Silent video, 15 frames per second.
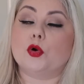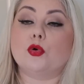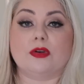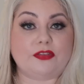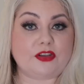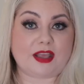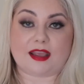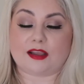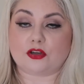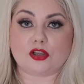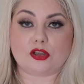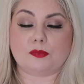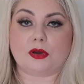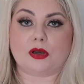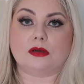Or if you're getting an
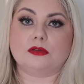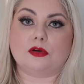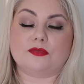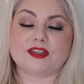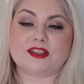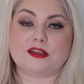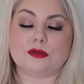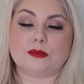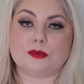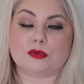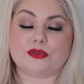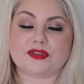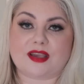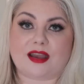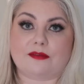Uber, obviously you would
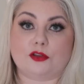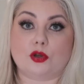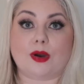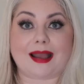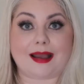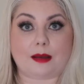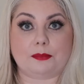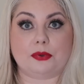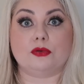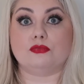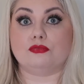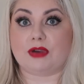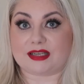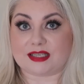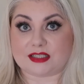want to have your app
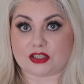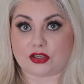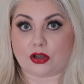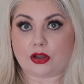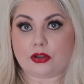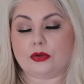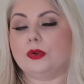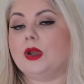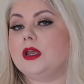ready to go.